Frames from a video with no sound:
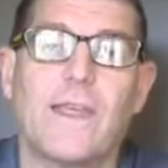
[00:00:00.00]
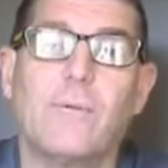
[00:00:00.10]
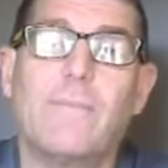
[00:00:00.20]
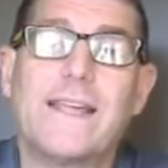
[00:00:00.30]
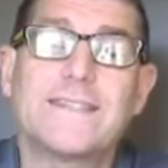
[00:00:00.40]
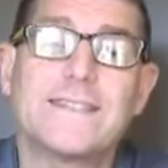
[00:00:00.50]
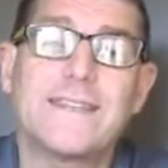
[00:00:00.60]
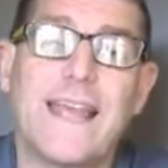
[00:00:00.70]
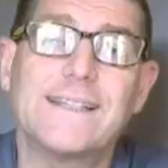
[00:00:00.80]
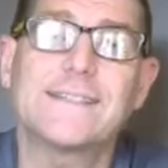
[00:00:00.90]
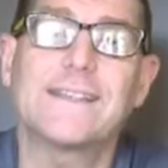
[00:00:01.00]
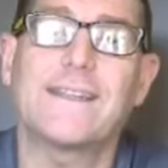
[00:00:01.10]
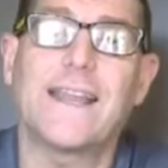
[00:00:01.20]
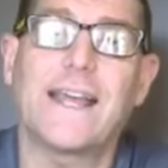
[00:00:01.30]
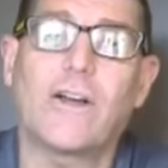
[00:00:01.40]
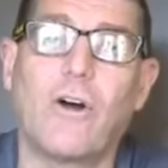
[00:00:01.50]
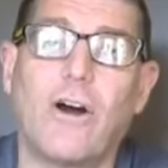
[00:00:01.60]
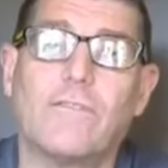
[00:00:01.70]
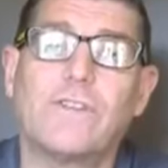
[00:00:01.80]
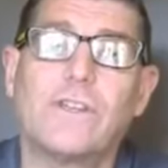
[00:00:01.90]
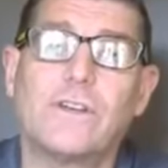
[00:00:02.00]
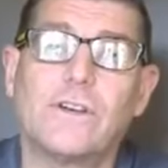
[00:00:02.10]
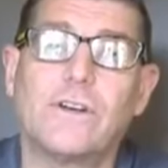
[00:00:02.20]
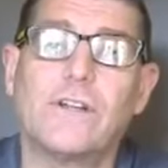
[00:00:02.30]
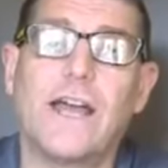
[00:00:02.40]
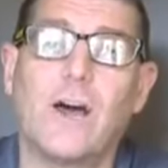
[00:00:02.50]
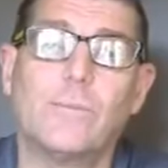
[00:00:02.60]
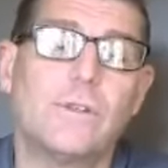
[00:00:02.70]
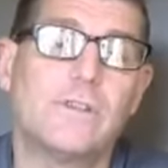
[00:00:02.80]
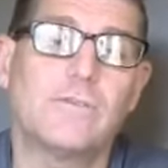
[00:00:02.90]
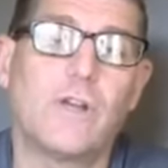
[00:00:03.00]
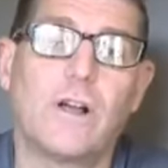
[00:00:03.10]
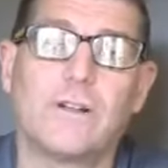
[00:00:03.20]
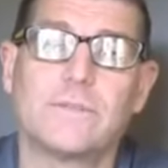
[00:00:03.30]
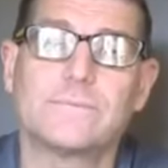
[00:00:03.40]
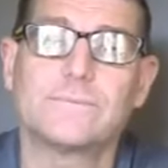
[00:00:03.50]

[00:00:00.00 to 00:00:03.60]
it makes sense that coffee could help you live longer.